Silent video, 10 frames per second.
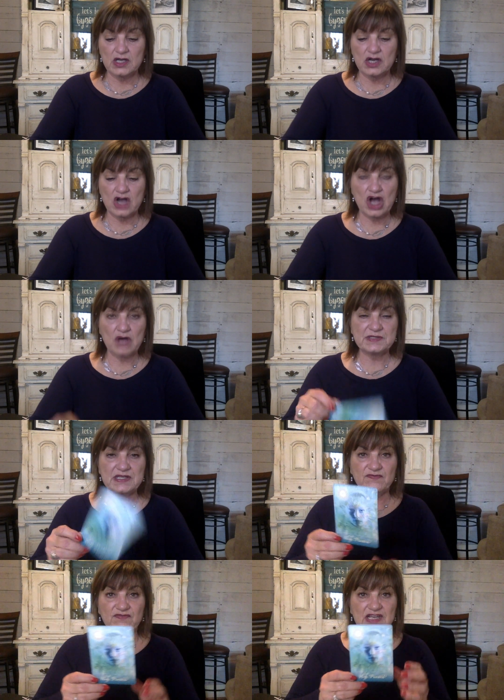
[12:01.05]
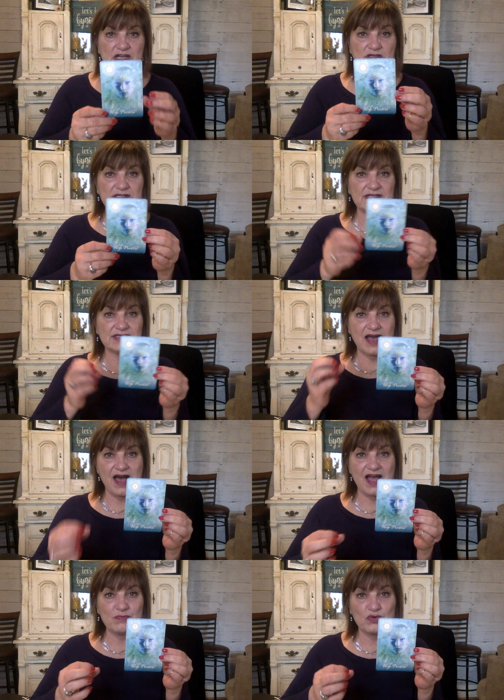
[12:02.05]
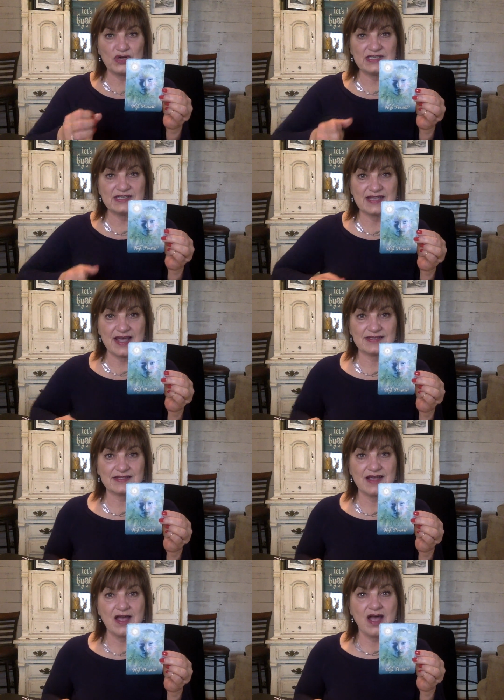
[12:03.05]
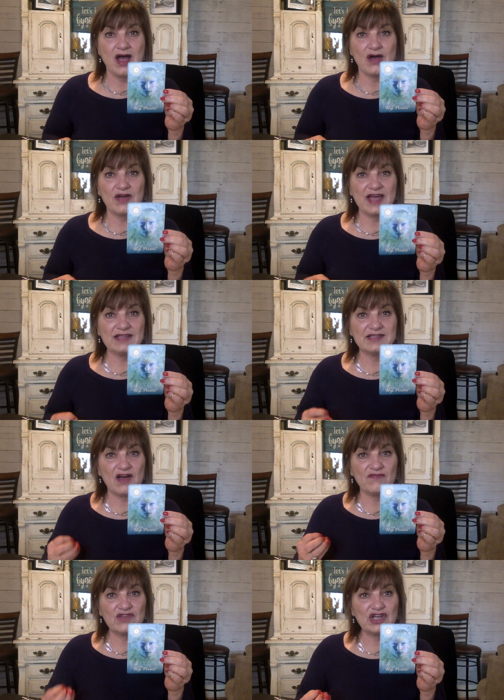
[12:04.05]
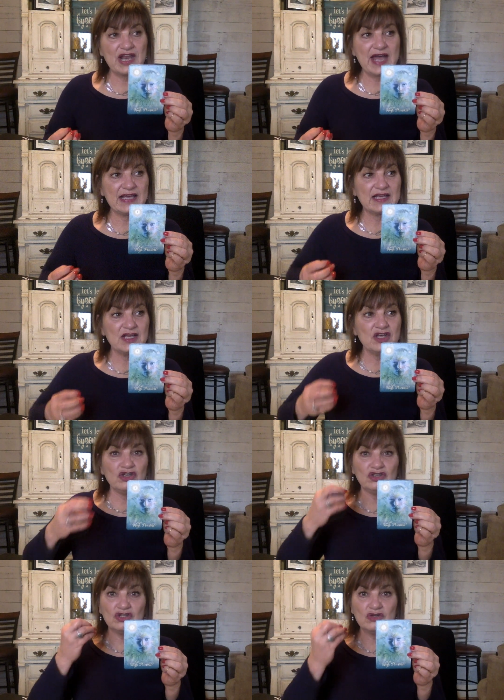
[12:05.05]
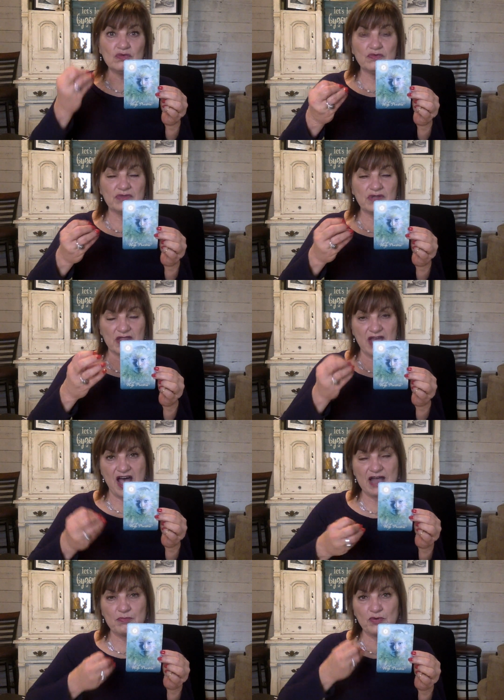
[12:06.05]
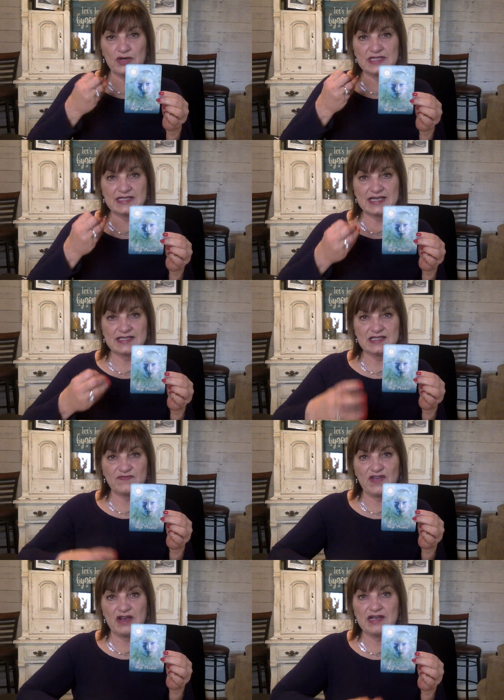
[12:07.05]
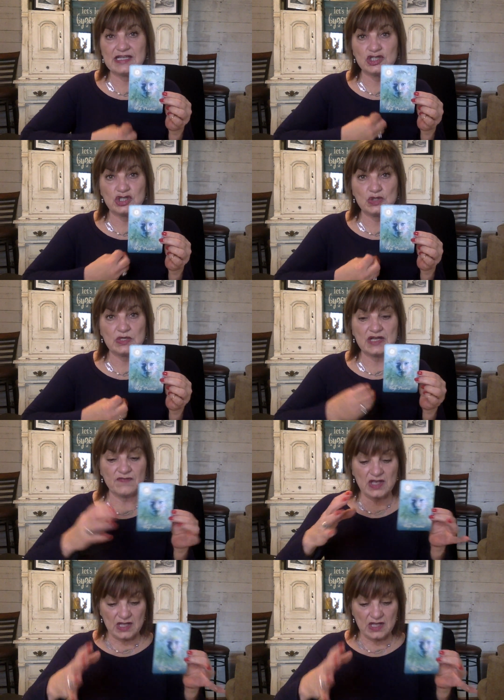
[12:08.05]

Your hopes and fears is the High Priestess. Okay, so I feel like the High Priestess is very intuitive.